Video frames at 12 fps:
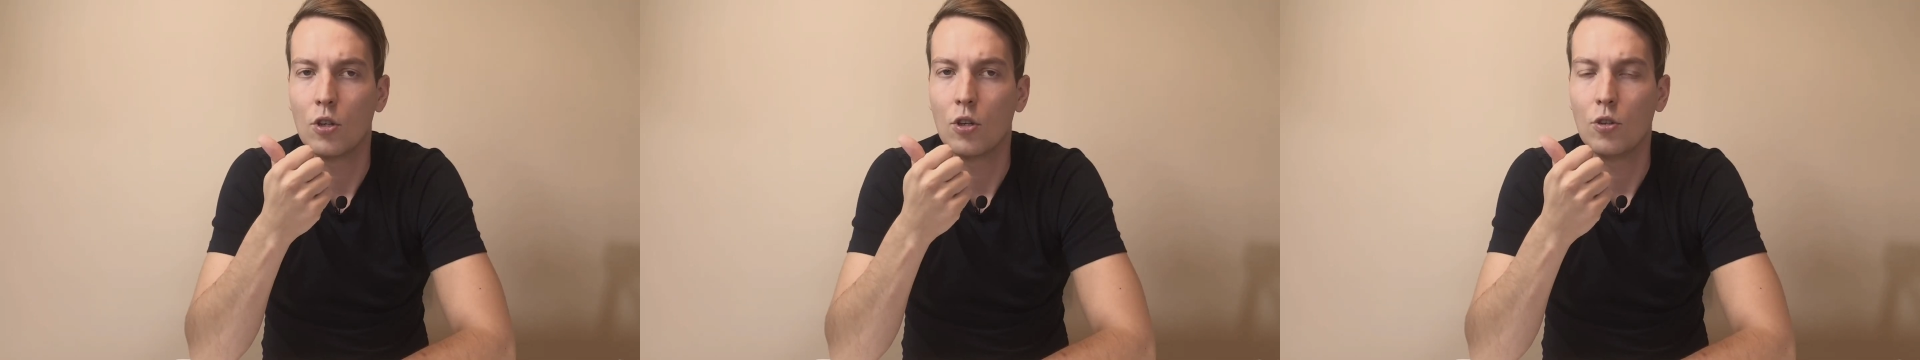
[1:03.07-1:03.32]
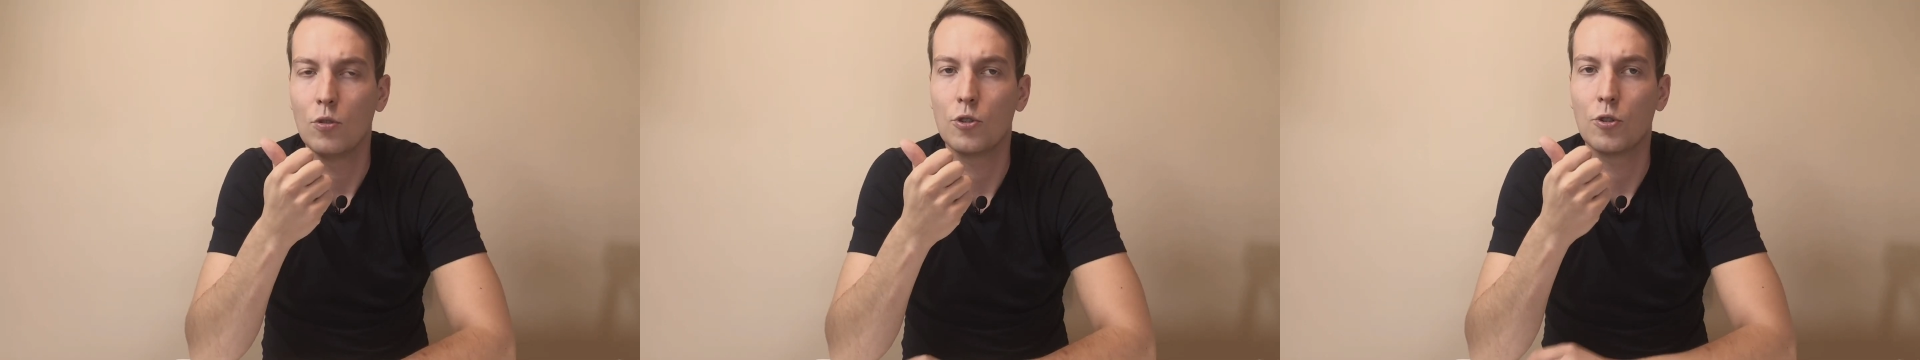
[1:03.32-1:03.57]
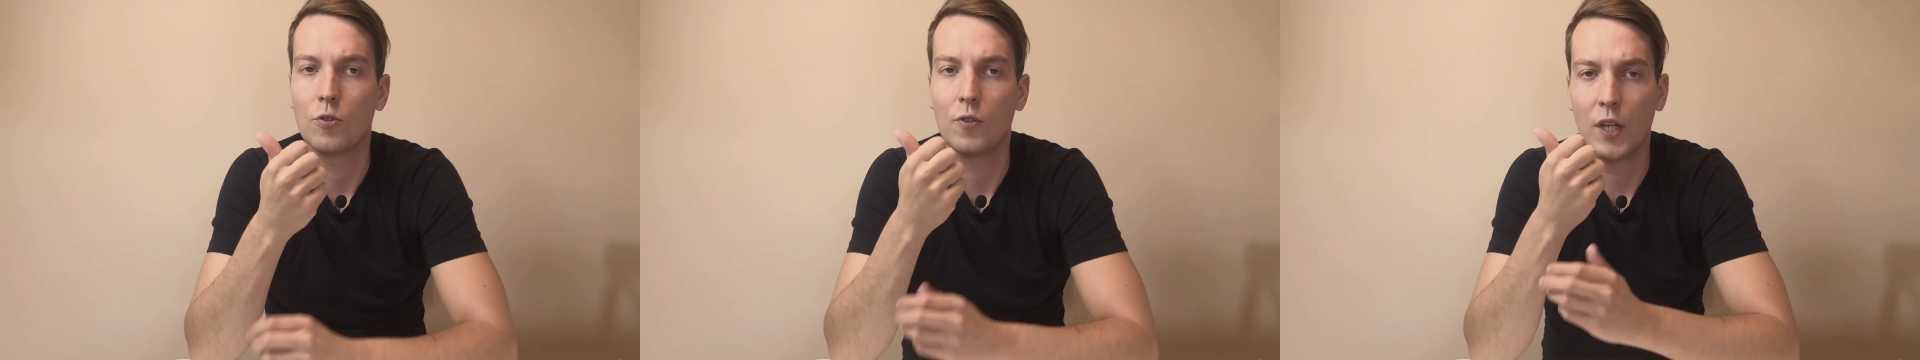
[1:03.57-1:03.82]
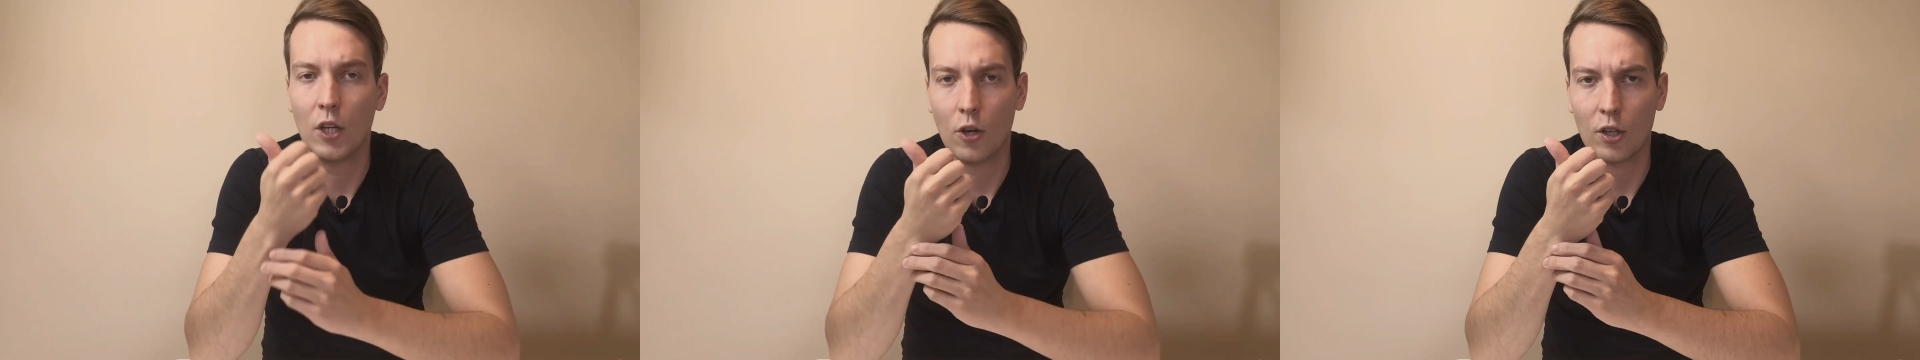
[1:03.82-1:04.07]
you should
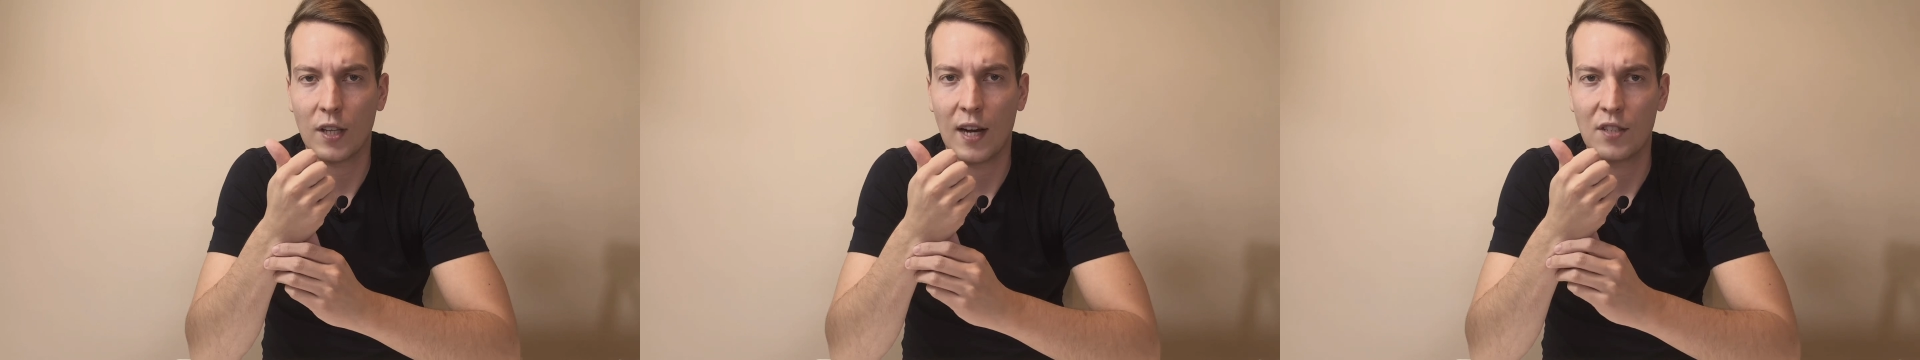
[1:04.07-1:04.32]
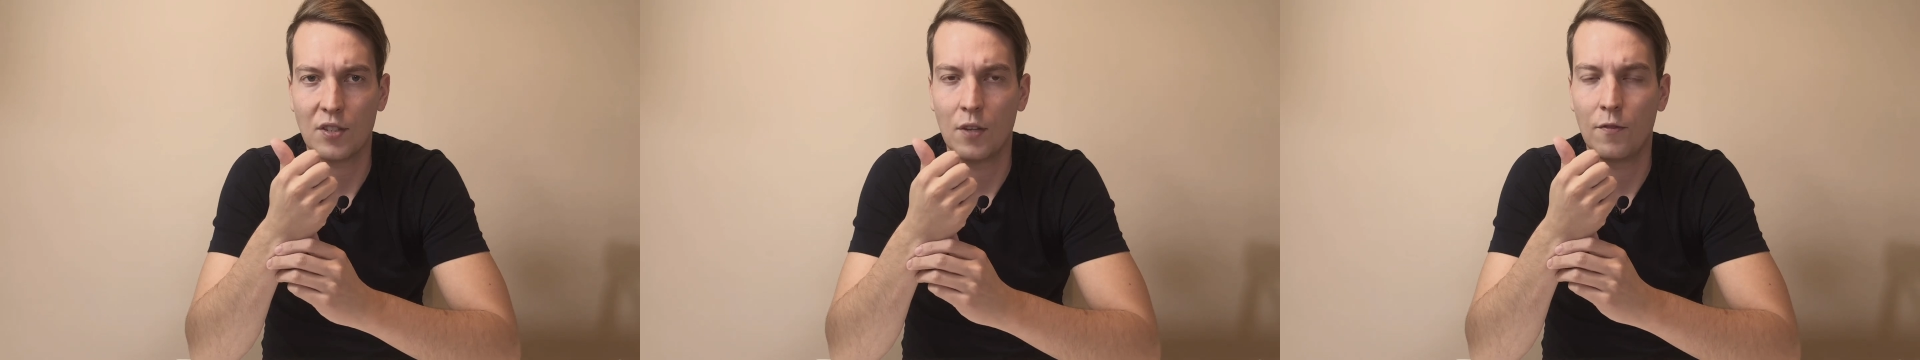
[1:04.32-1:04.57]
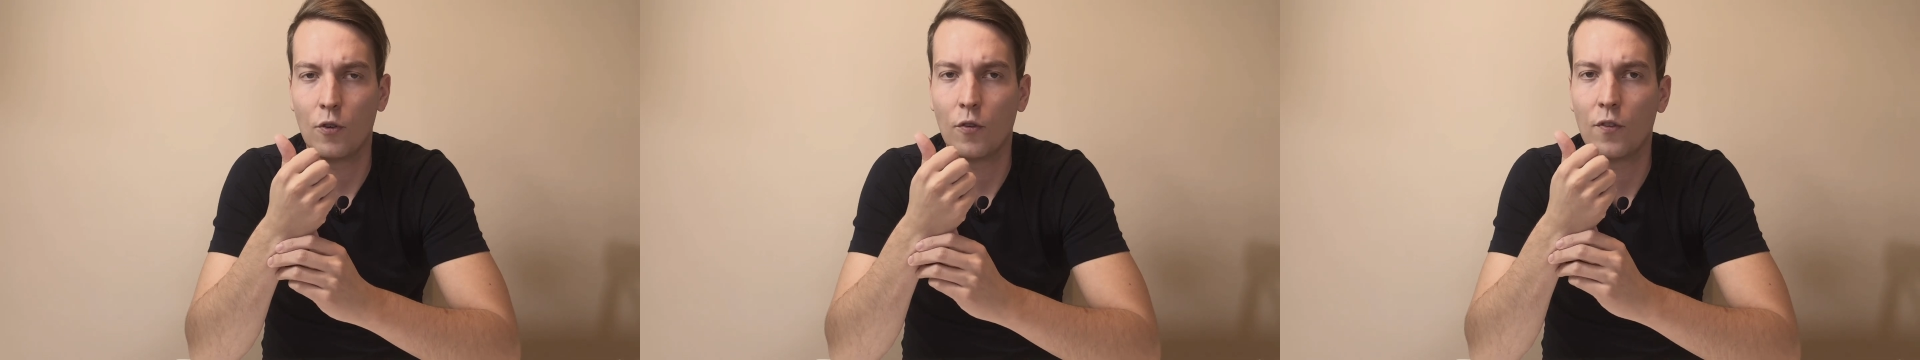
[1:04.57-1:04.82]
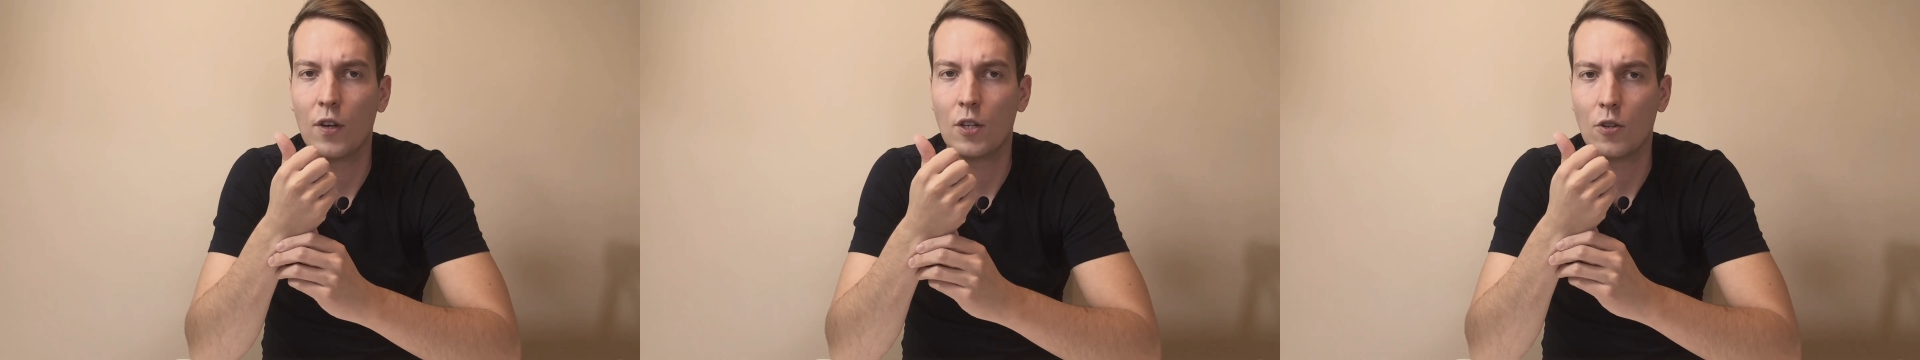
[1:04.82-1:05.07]
recognize if you
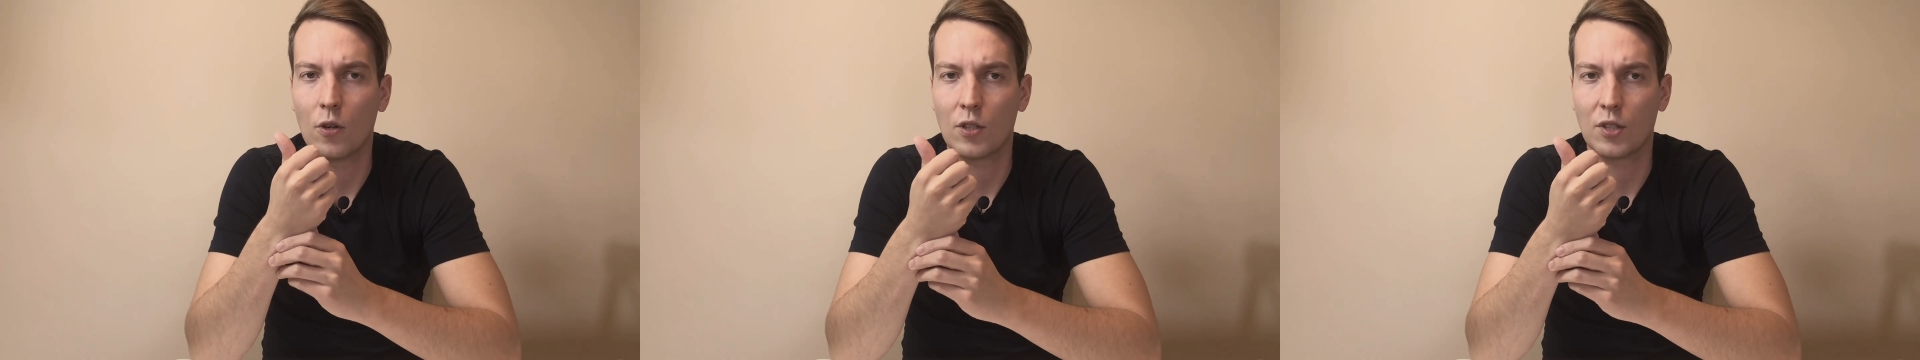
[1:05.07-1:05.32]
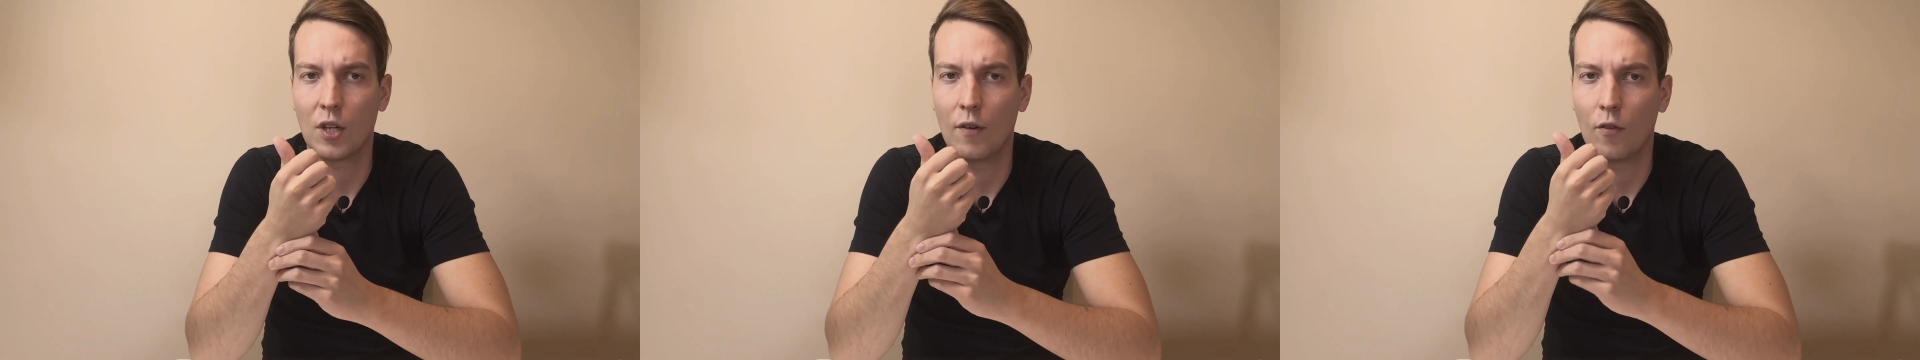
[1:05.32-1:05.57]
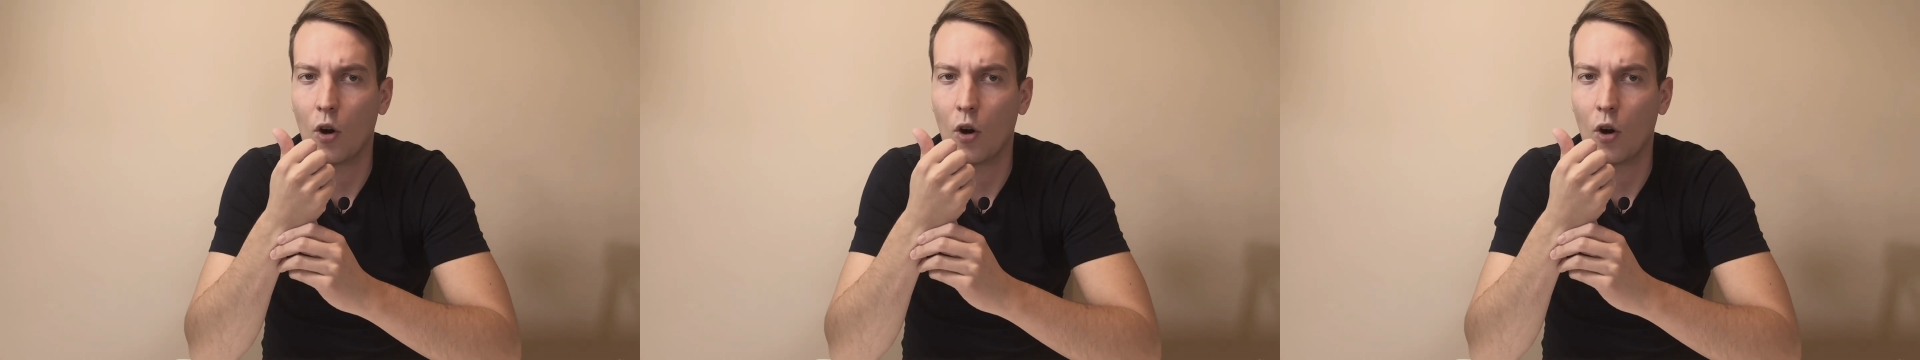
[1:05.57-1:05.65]
feel yourself